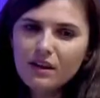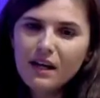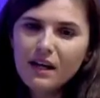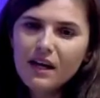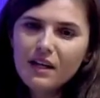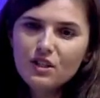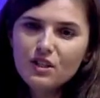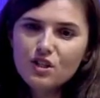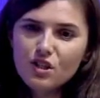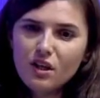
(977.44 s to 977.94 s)

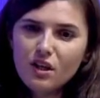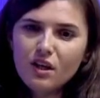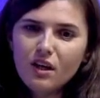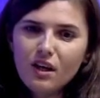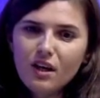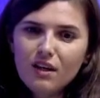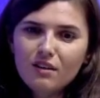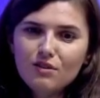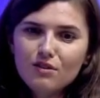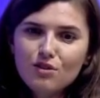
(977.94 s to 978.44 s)
into
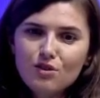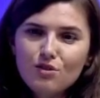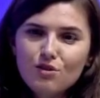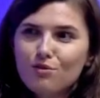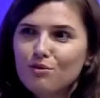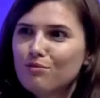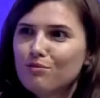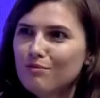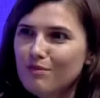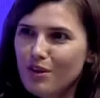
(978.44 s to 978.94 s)

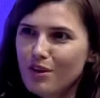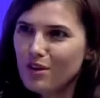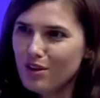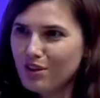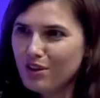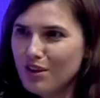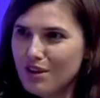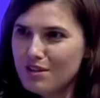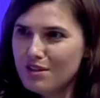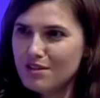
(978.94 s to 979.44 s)
this,
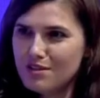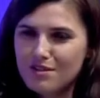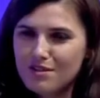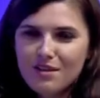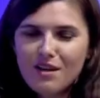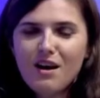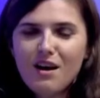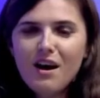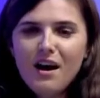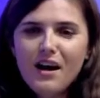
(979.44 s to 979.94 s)
and
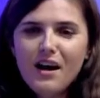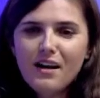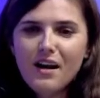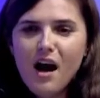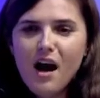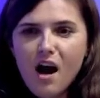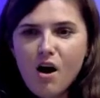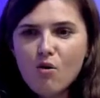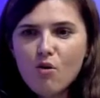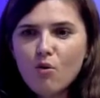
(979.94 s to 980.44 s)
how we
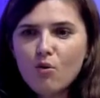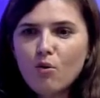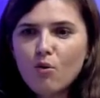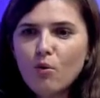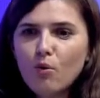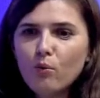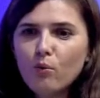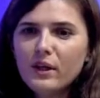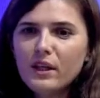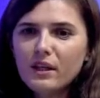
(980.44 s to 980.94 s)
can
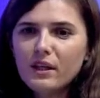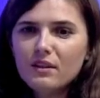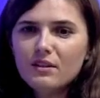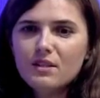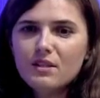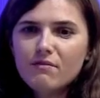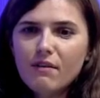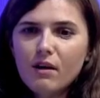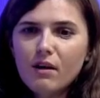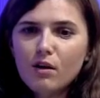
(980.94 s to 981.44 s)
develop
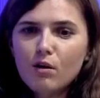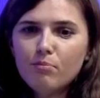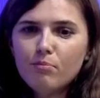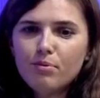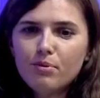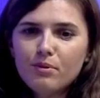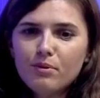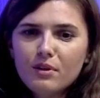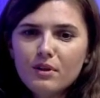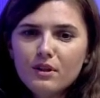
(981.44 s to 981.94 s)
digital
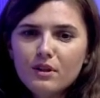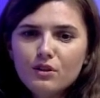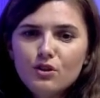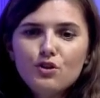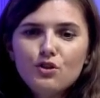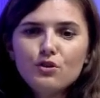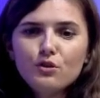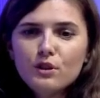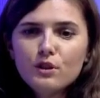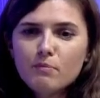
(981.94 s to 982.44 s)

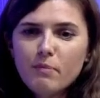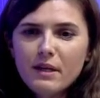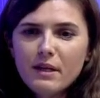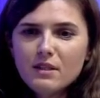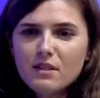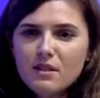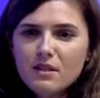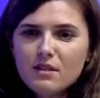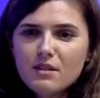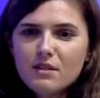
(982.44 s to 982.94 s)
spaces that
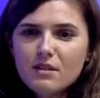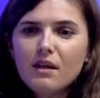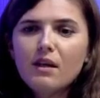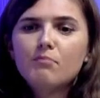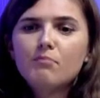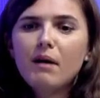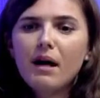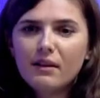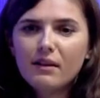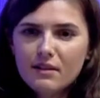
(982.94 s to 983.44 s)
balance
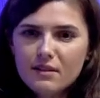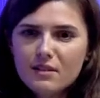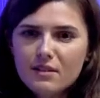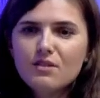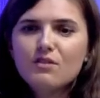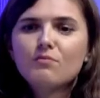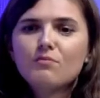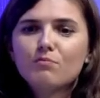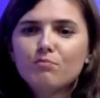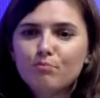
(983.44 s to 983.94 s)
protecting
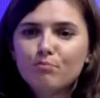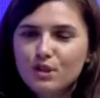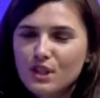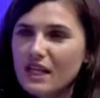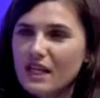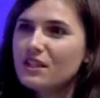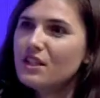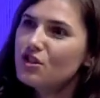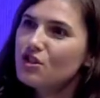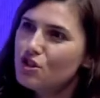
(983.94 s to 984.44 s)

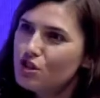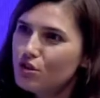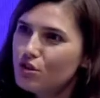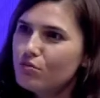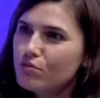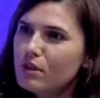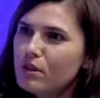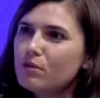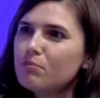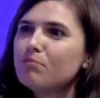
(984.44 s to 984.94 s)
children but also
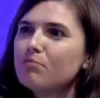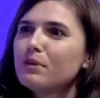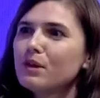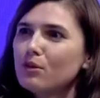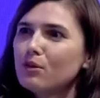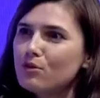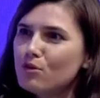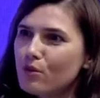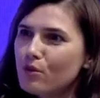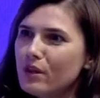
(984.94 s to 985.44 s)
enabling
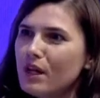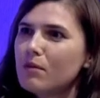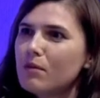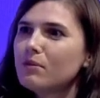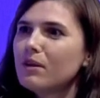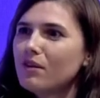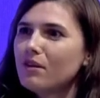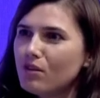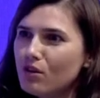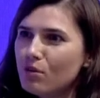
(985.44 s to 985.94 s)
their
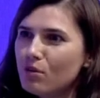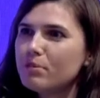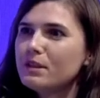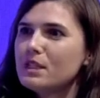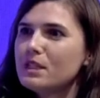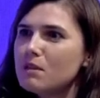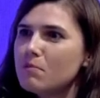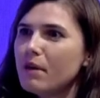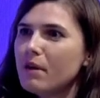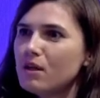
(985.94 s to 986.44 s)
participation,
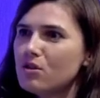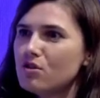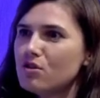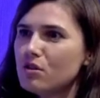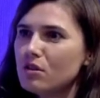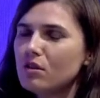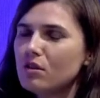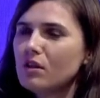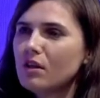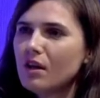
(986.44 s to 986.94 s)
and
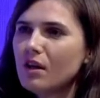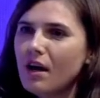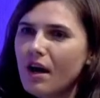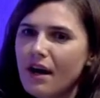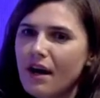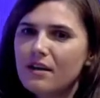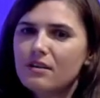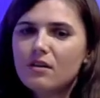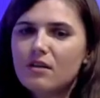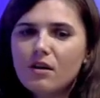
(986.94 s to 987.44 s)

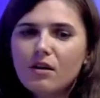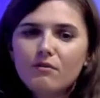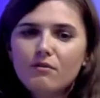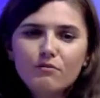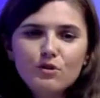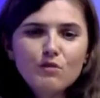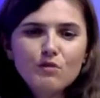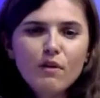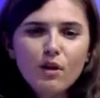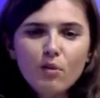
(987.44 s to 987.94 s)
developing those
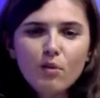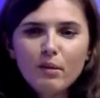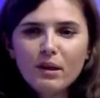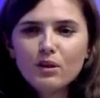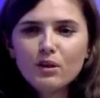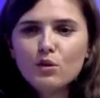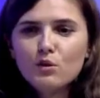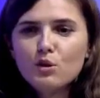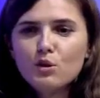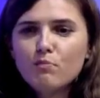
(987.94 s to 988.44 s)

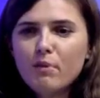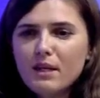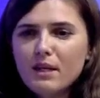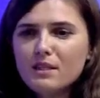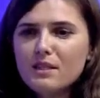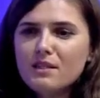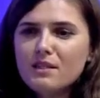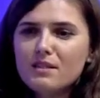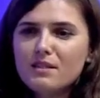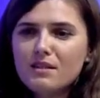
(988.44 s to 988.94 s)
spaces
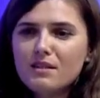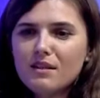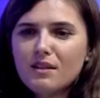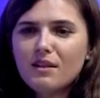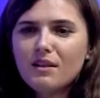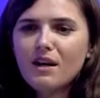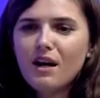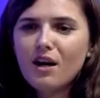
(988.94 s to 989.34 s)
according to